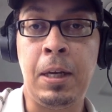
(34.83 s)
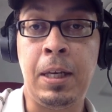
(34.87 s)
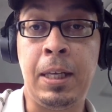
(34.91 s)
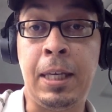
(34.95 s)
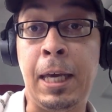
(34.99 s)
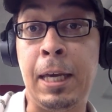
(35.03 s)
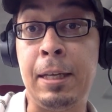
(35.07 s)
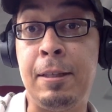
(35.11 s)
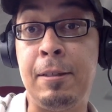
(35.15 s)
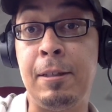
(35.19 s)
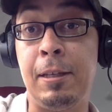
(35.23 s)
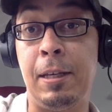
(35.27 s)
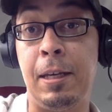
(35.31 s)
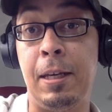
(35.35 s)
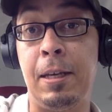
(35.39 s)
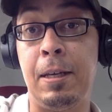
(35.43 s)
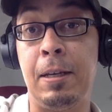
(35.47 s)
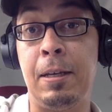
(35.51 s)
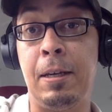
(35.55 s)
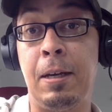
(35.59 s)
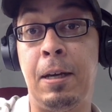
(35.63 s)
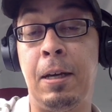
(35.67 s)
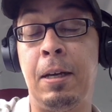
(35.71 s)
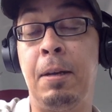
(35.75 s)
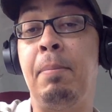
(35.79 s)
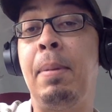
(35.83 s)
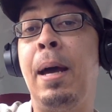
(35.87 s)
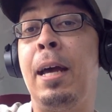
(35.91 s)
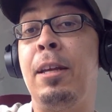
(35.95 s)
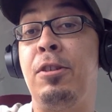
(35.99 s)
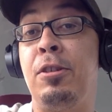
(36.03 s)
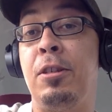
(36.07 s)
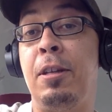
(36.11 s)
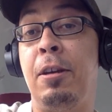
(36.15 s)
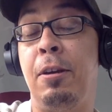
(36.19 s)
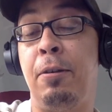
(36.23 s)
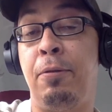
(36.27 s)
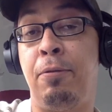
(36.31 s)
Kitty, an
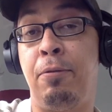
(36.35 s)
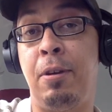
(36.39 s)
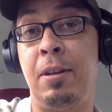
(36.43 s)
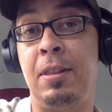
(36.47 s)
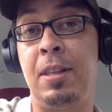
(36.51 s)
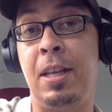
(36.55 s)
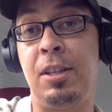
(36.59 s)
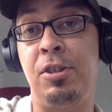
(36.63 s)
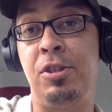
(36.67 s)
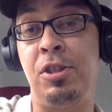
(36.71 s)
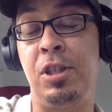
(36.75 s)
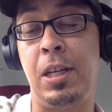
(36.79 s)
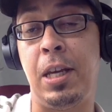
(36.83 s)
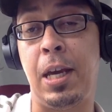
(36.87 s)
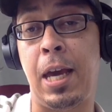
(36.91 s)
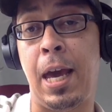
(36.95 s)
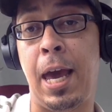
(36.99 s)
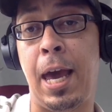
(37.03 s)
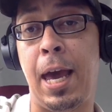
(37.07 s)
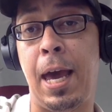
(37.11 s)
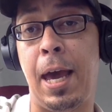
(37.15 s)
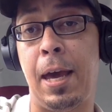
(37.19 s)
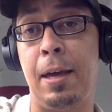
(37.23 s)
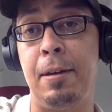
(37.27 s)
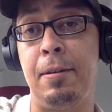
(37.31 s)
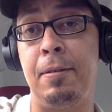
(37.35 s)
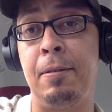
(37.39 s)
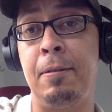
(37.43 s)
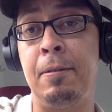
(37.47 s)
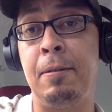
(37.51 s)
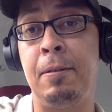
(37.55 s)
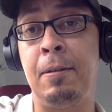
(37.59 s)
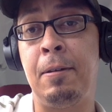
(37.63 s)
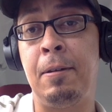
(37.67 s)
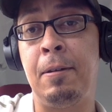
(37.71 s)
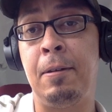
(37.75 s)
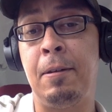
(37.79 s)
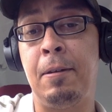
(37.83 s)
imaginary friend that she had.
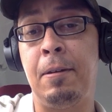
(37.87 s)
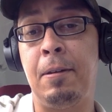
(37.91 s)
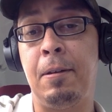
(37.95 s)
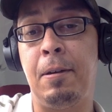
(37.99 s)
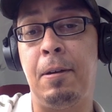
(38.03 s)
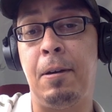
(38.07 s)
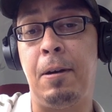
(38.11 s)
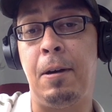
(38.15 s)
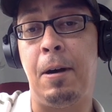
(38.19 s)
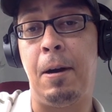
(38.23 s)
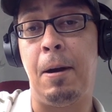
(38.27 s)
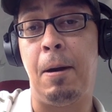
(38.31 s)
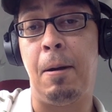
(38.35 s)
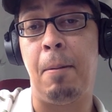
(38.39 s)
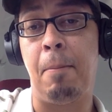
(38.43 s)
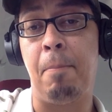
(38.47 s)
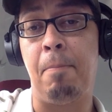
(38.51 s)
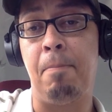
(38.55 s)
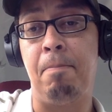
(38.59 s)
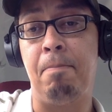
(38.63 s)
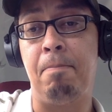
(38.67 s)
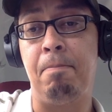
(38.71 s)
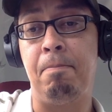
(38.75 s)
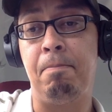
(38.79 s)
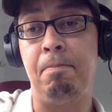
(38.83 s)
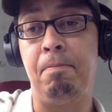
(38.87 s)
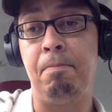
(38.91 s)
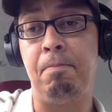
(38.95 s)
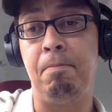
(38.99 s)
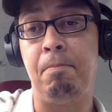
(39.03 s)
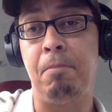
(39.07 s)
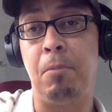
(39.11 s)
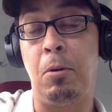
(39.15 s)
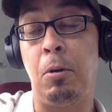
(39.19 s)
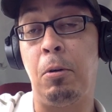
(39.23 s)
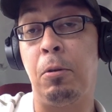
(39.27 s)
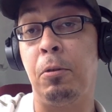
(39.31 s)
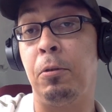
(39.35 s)
Um,
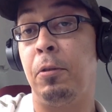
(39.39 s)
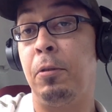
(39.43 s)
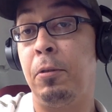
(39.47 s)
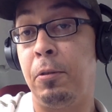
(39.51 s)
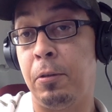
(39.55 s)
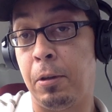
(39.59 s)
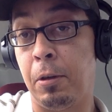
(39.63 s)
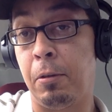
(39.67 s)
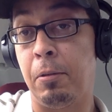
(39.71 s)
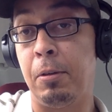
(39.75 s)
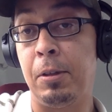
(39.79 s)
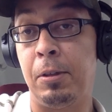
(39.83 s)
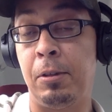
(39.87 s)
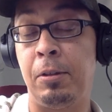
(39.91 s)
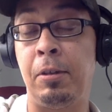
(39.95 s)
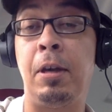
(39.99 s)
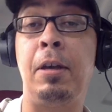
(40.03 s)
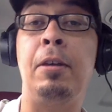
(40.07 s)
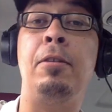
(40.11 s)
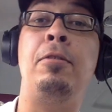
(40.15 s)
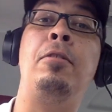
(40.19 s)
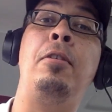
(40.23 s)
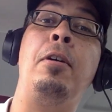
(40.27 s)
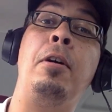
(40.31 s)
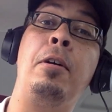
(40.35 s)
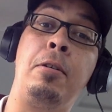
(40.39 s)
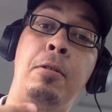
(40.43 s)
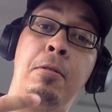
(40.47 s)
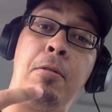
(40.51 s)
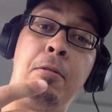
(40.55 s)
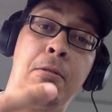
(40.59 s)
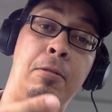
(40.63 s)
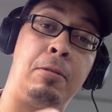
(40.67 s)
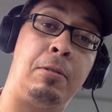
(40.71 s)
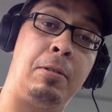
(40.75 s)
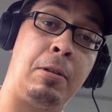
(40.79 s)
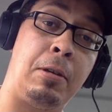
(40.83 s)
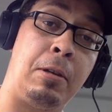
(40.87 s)
or so it says,
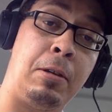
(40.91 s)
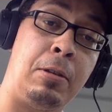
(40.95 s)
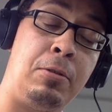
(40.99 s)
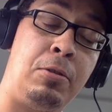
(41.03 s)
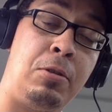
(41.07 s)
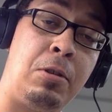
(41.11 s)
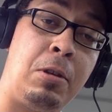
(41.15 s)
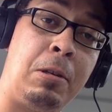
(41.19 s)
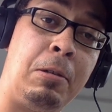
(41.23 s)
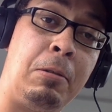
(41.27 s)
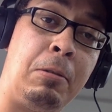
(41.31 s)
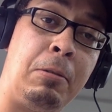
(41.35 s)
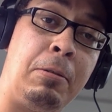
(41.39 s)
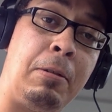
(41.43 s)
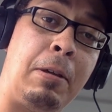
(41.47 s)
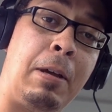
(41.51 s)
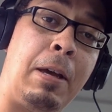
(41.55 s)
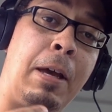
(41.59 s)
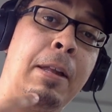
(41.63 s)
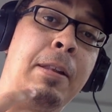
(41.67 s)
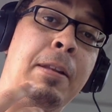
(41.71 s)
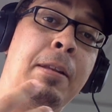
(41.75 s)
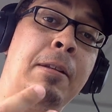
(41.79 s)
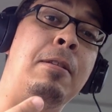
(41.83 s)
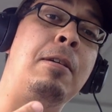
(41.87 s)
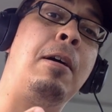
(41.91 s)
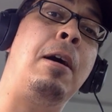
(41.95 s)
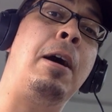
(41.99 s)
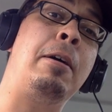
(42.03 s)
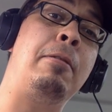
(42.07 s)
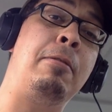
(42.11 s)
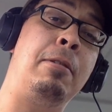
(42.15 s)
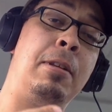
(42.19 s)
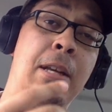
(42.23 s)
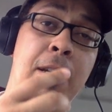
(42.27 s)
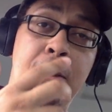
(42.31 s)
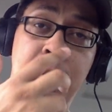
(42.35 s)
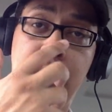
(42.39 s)
according to her journals and the
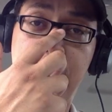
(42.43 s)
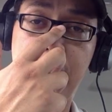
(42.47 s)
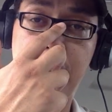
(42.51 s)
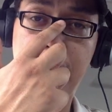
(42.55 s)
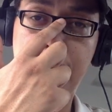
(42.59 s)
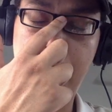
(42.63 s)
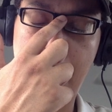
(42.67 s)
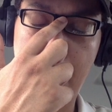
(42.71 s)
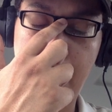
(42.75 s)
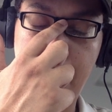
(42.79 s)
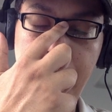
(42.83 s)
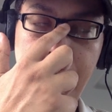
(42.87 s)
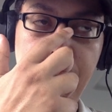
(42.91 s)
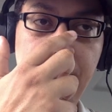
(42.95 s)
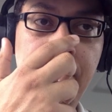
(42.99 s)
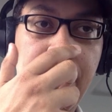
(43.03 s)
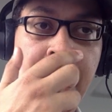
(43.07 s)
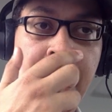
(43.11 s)
diary that she wrote,